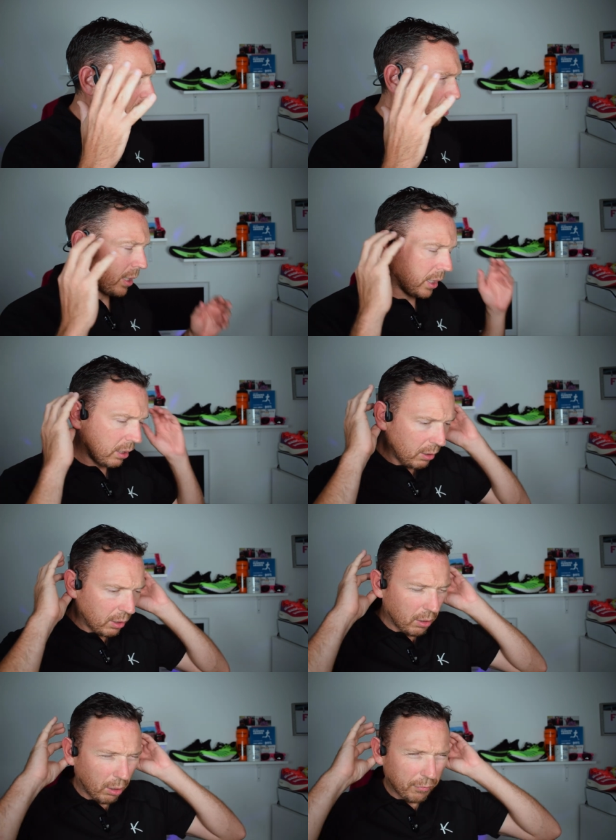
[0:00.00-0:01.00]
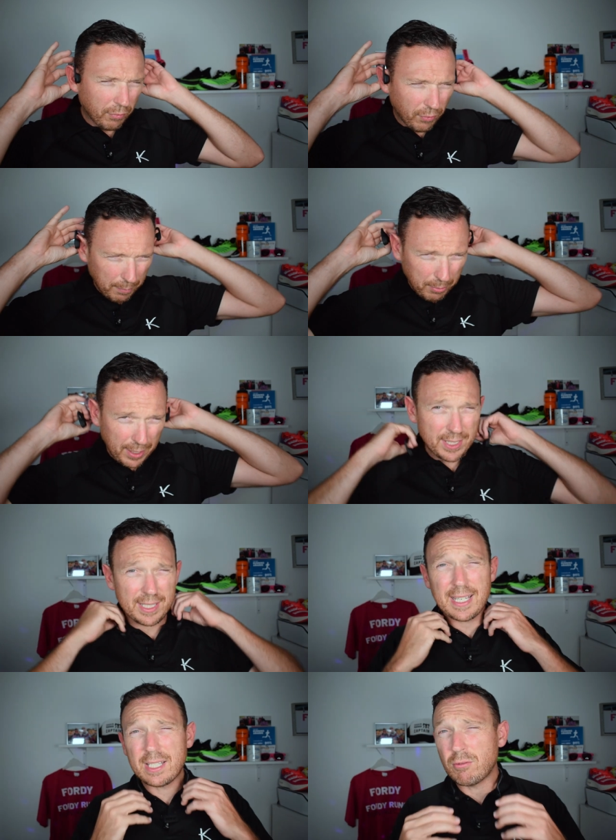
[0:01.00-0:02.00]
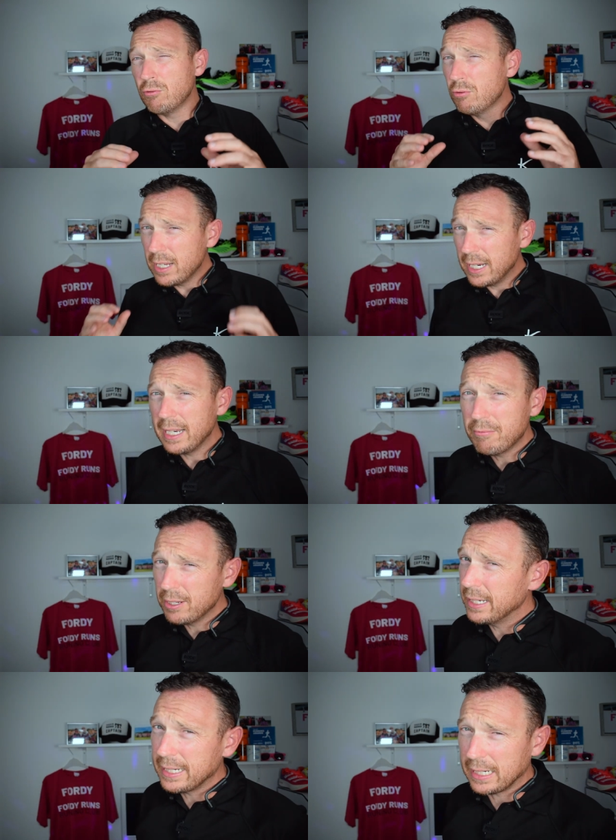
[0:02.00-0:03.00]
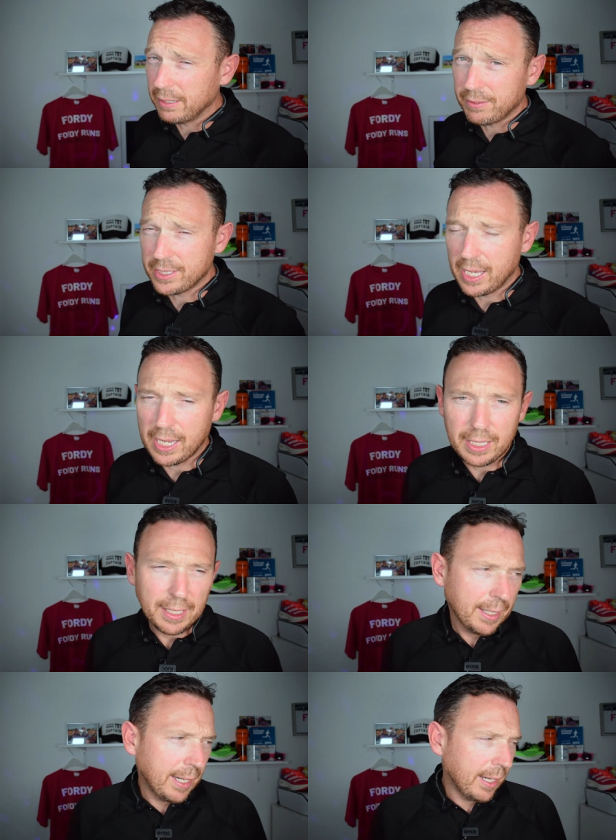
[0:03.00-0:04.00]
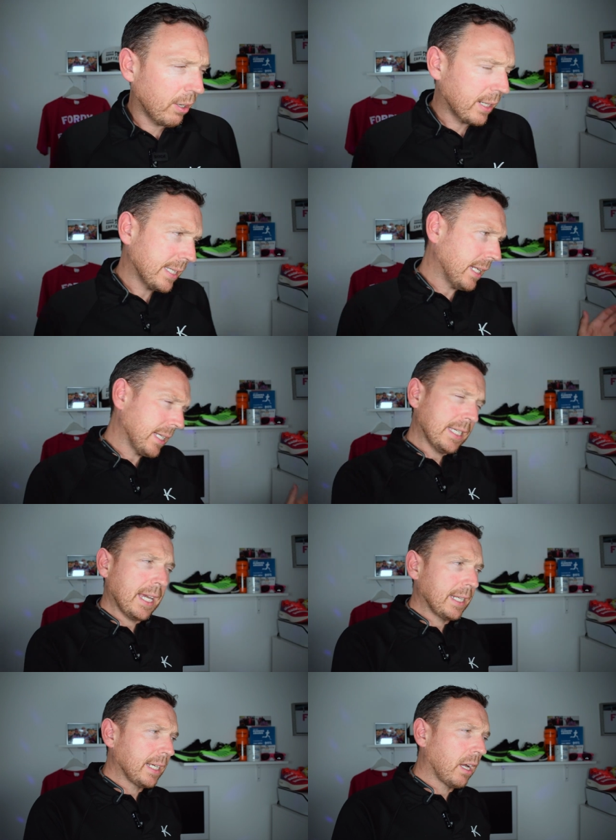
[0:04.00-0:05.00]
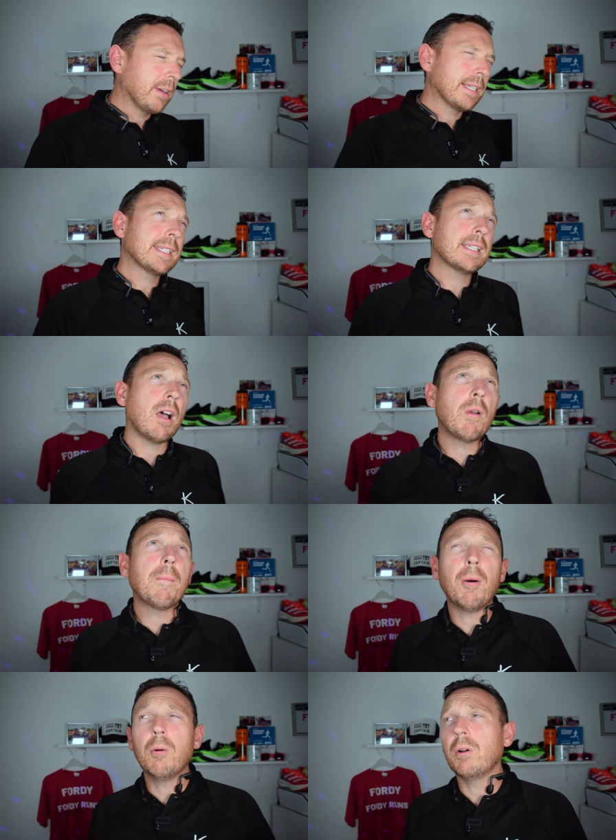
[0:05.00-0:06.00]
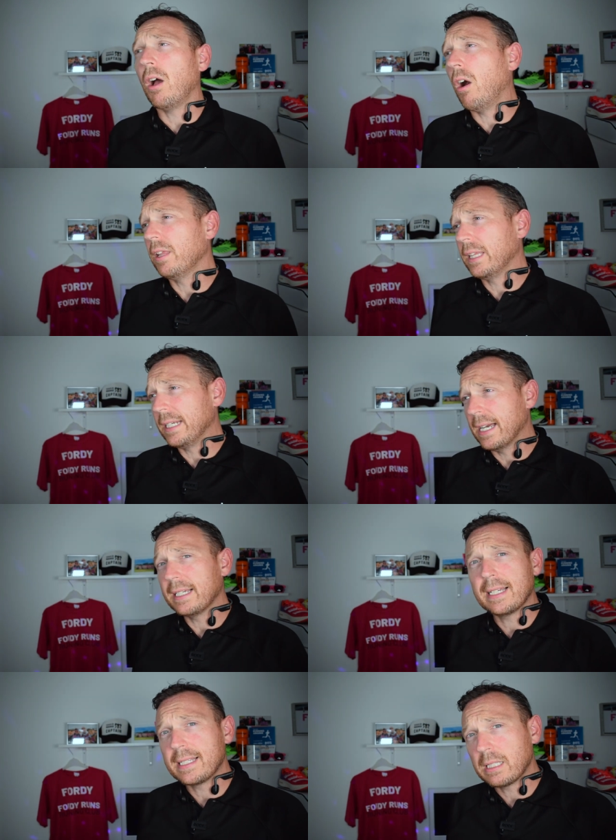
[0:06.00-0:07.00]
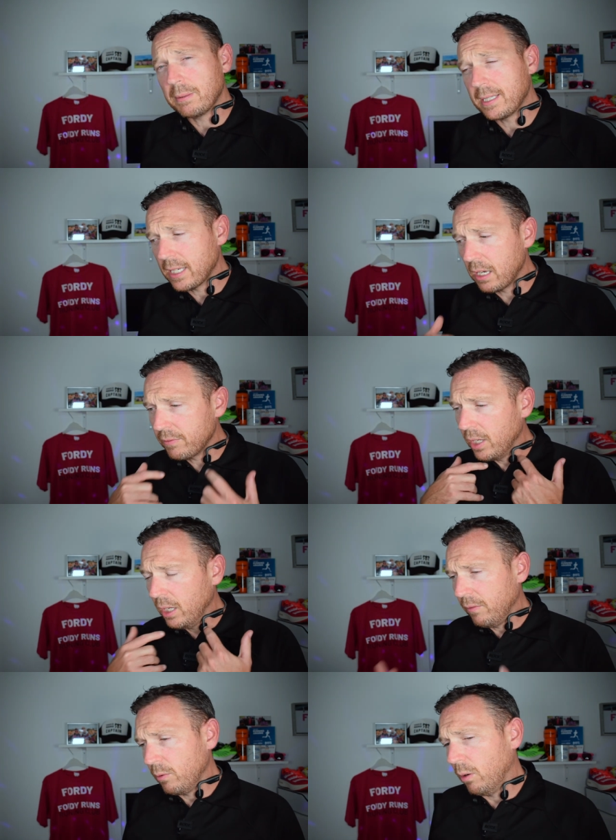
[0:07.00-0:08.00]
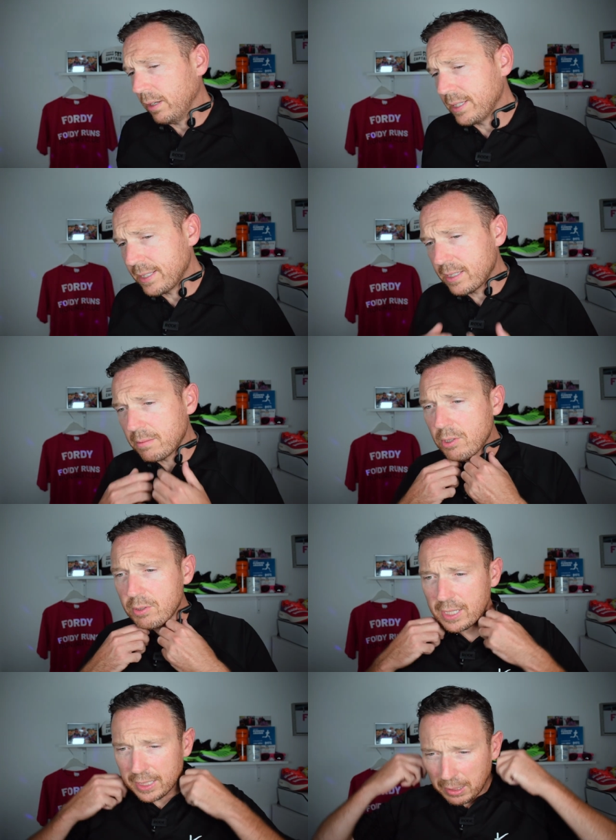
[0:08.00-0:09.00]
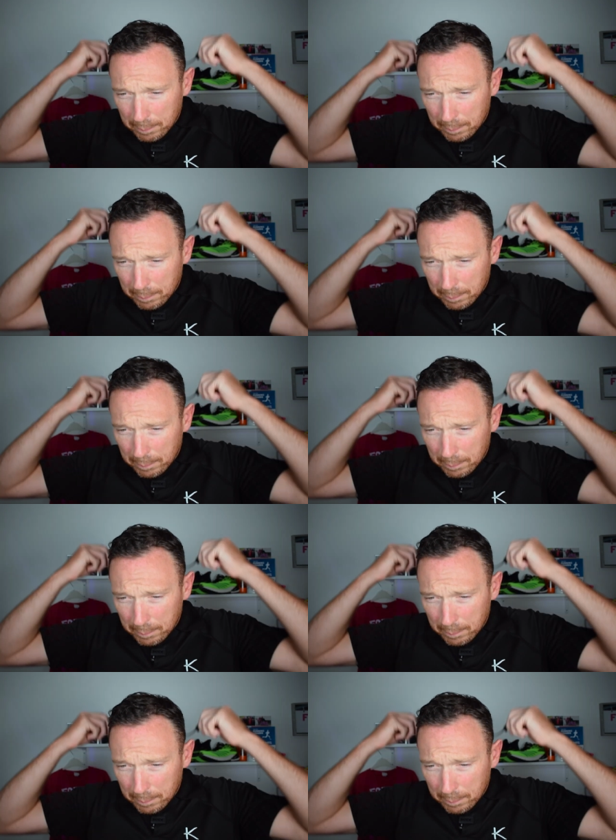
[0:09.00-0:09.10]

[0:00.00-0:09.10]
working off of vibrations. It's really, really clever tech. And like I said a second ago, it's so important, I think nowadays, to be safe if you are listening to music. And the